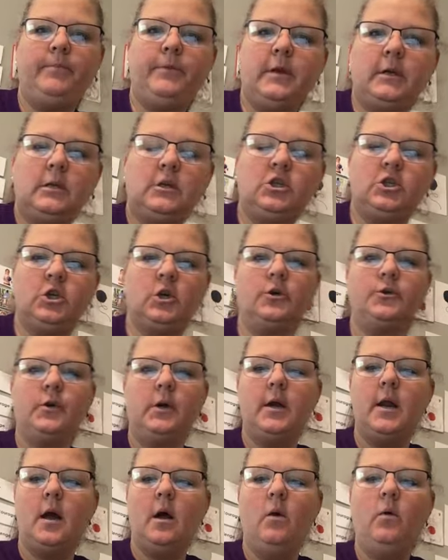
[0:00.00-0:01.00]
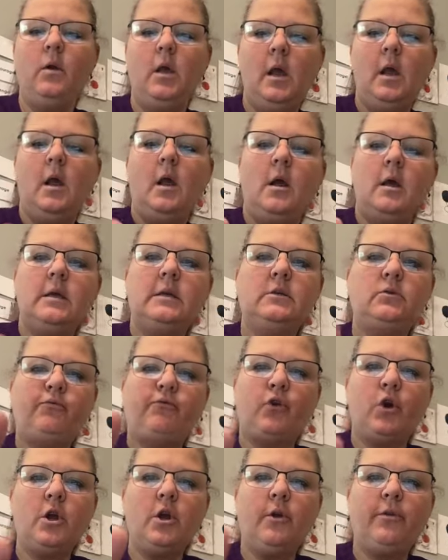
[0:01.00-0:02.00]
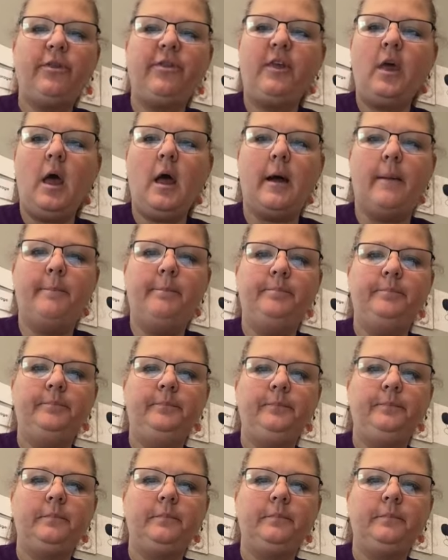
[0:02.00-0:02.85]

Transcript: the children know, is for your thumb.